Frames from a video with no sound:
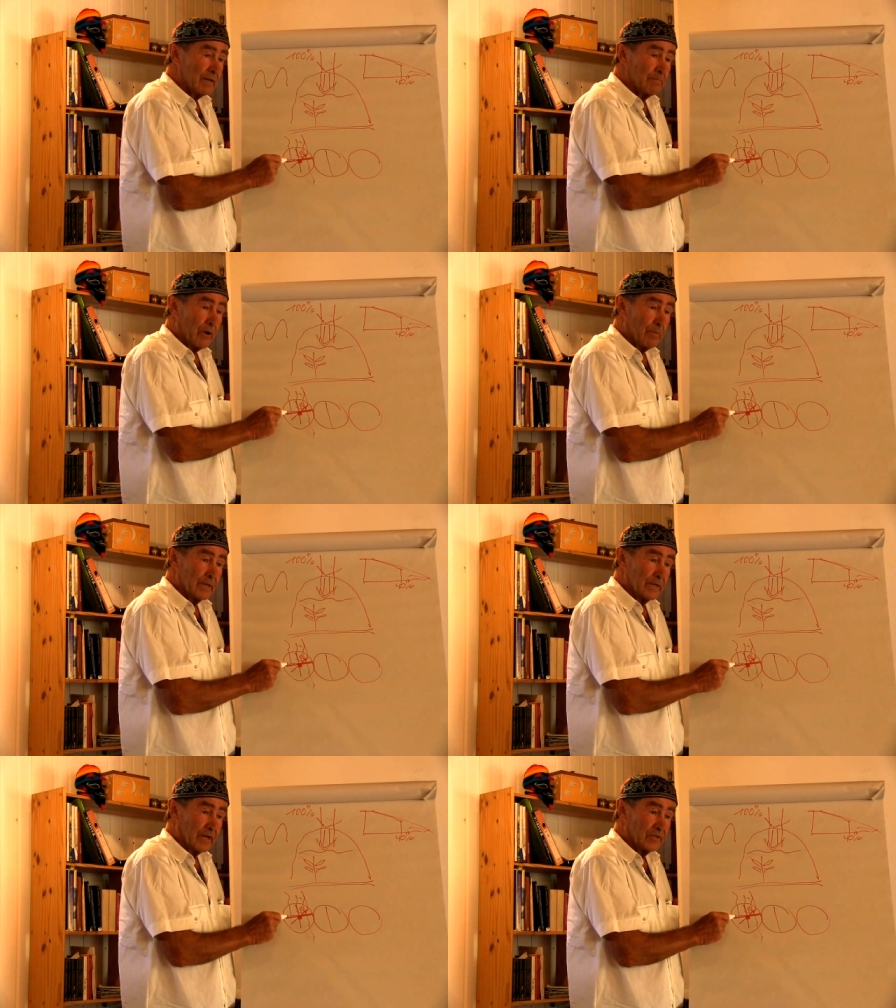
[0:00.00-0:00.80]
it
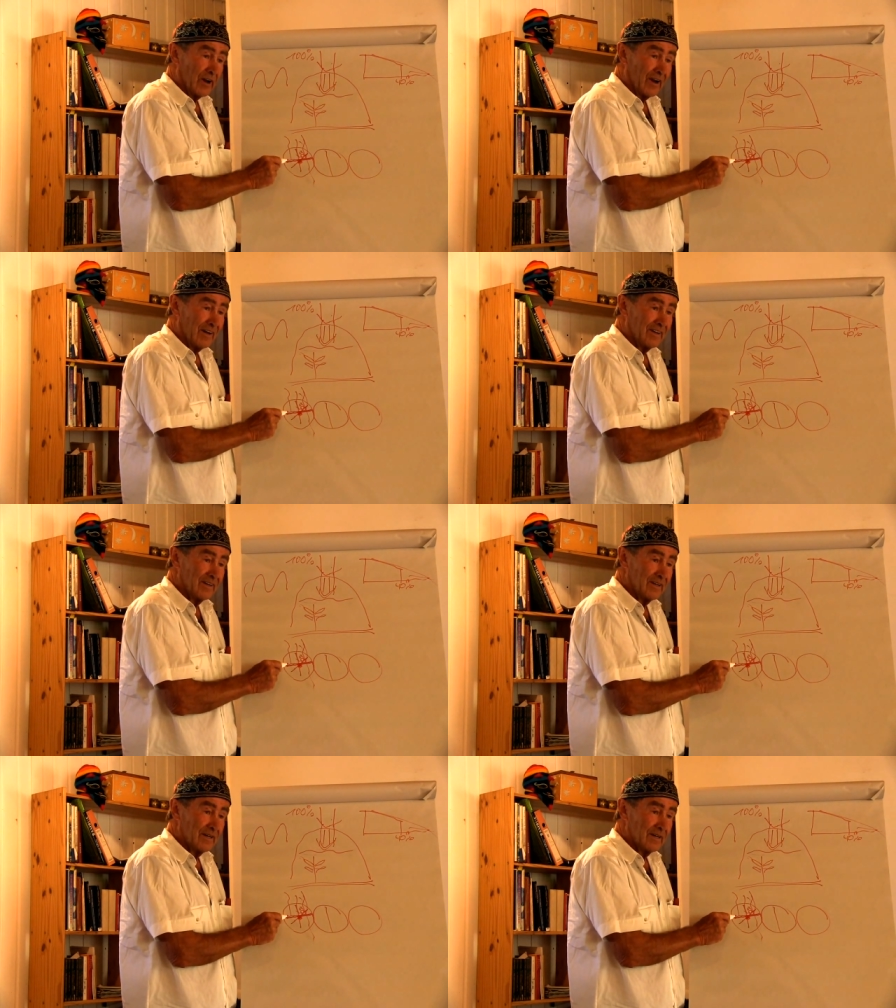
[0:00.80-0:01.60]
perpendicular.
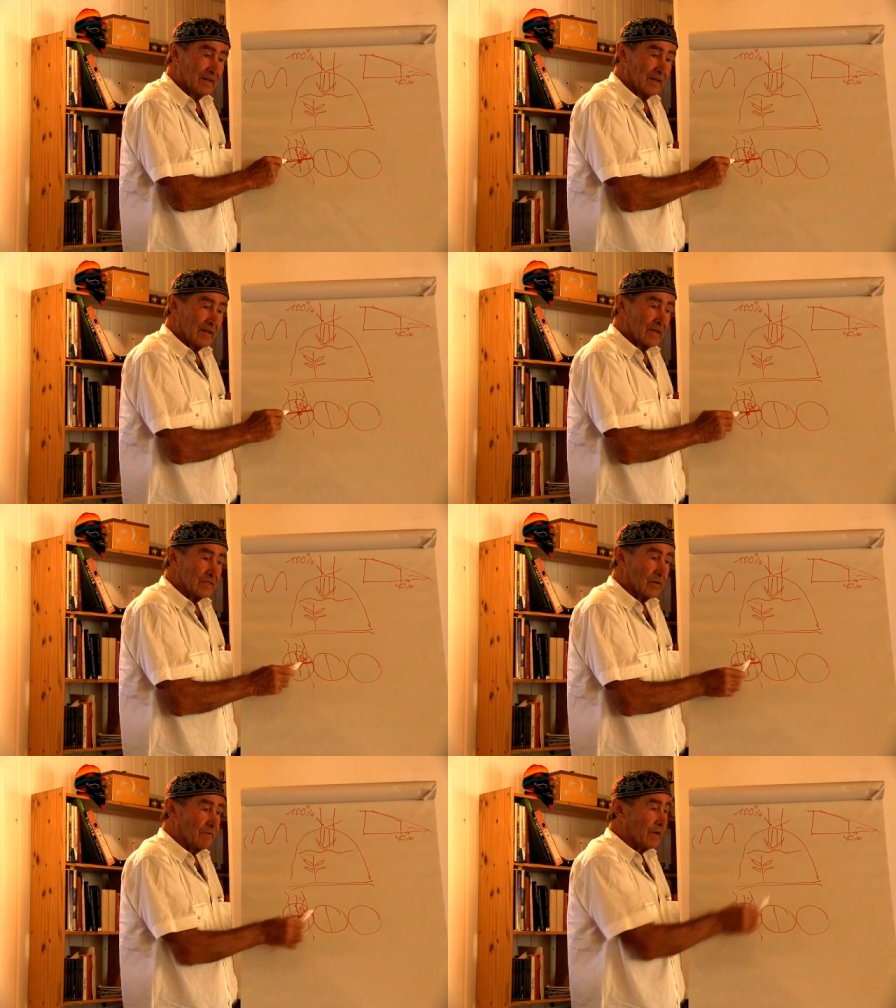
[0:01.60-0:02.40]

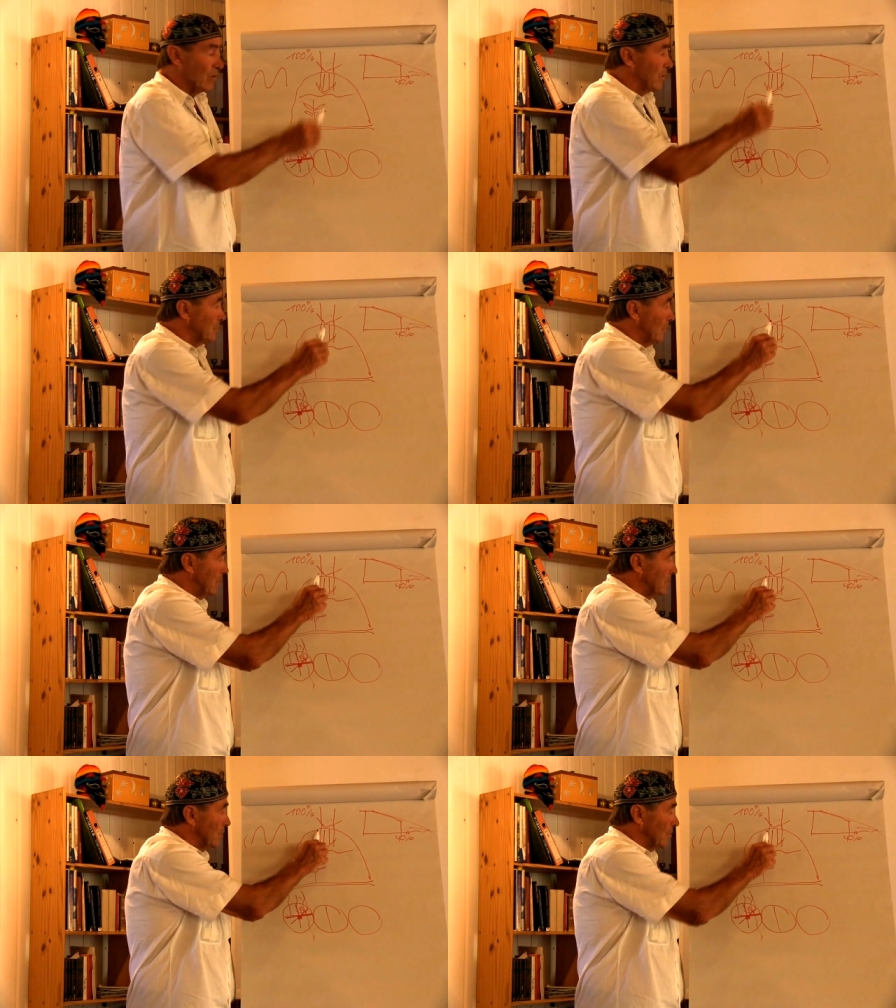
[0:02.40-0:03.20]
So we
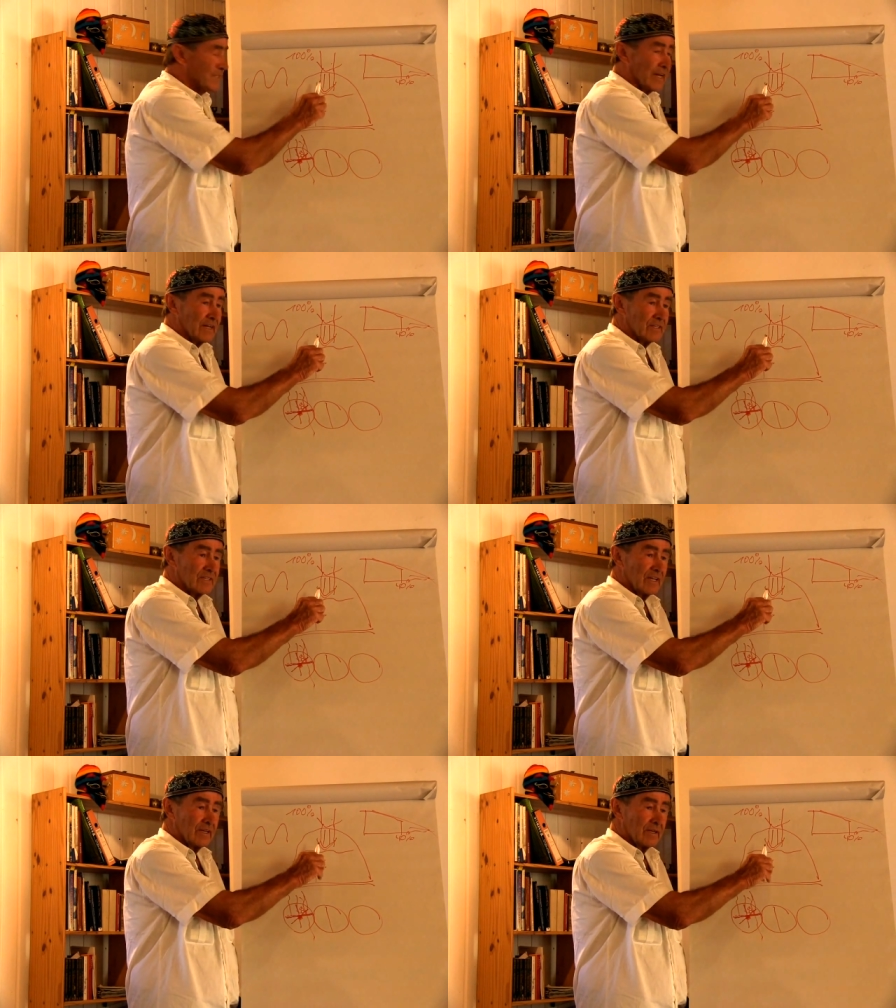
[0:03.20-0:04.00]
control two
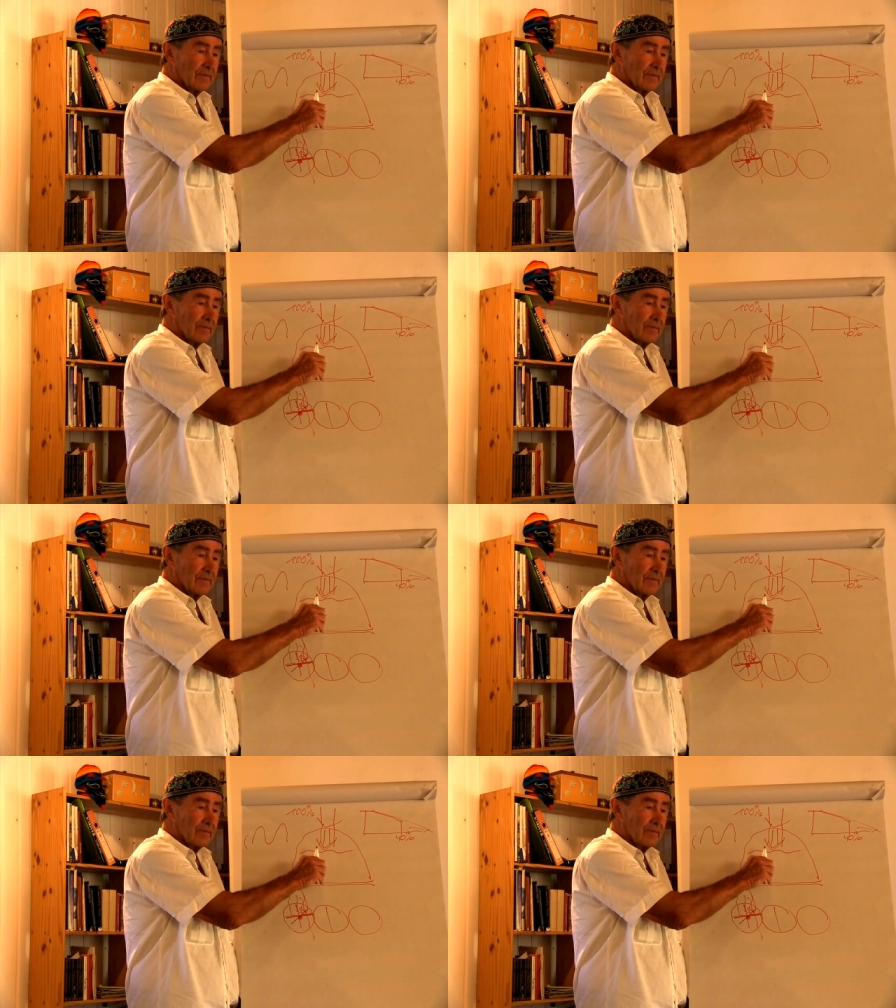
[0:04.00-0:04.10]
things,